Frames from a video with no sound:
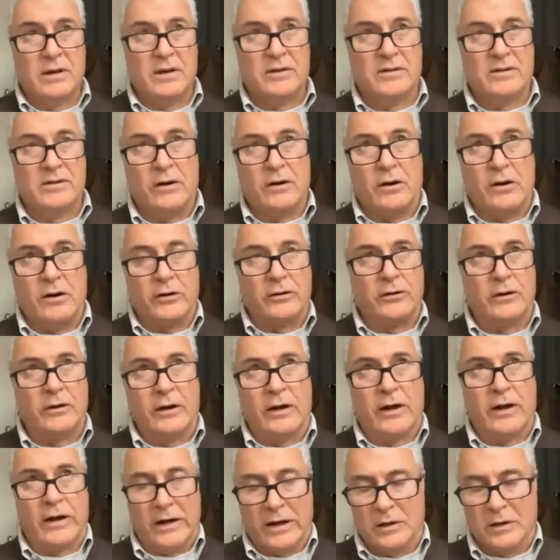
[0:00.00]
the
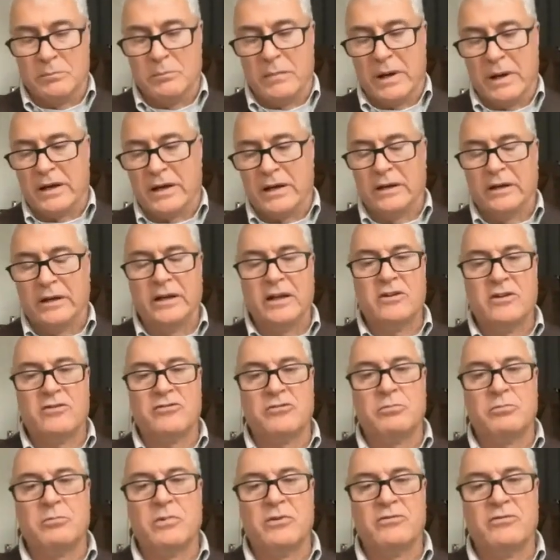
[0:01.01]
underlying mechanism
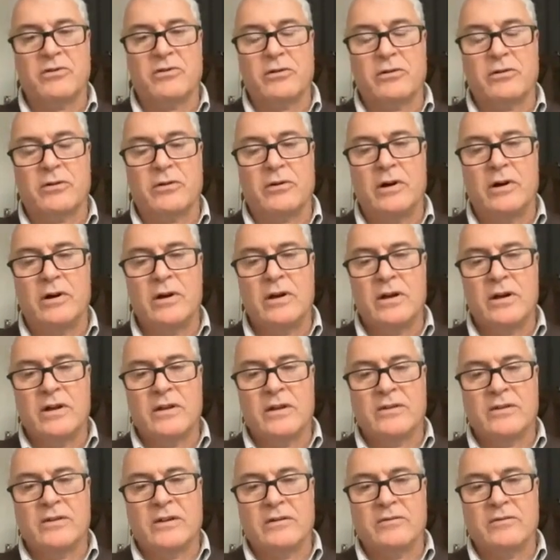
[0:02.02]
for
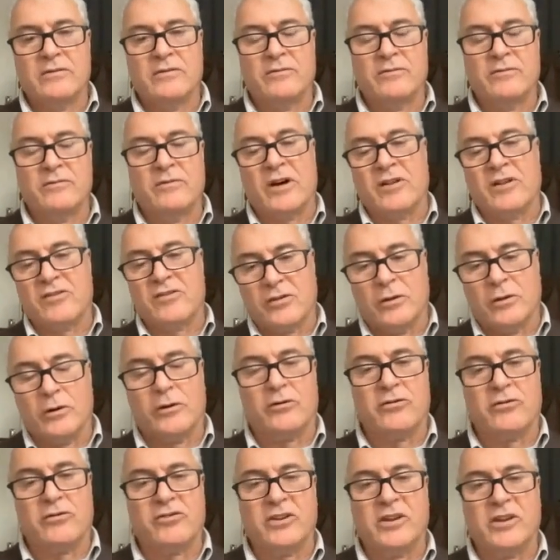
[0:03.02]
the vascular
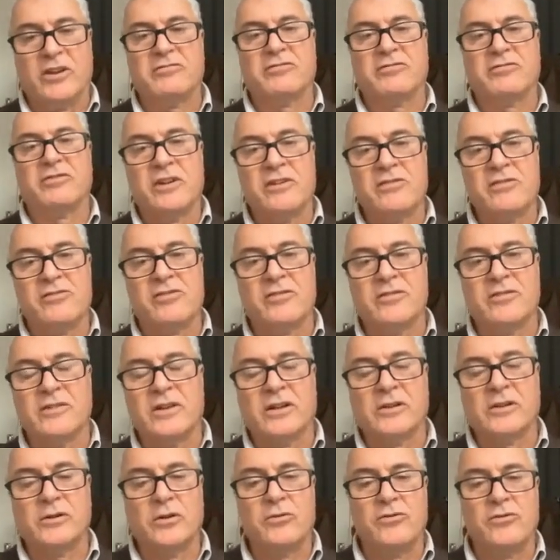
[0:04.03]
stiffness that
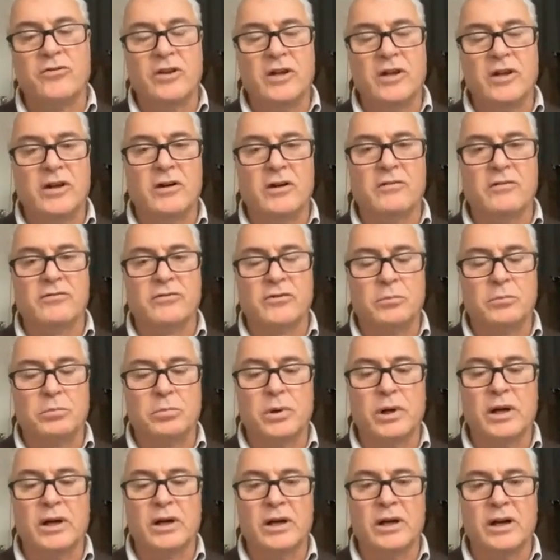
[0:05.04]
you see on the
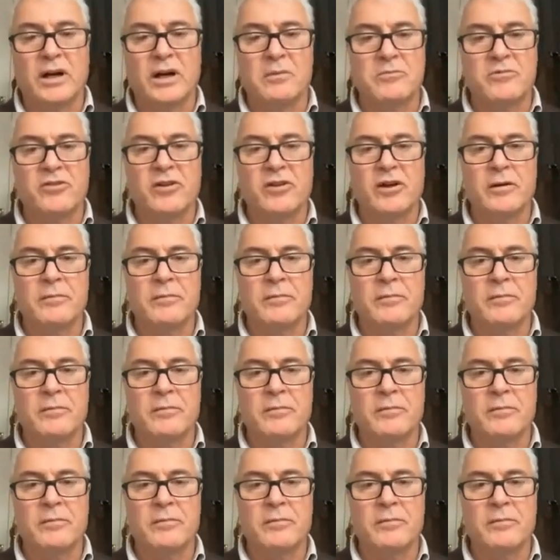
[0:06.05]
eclampsia.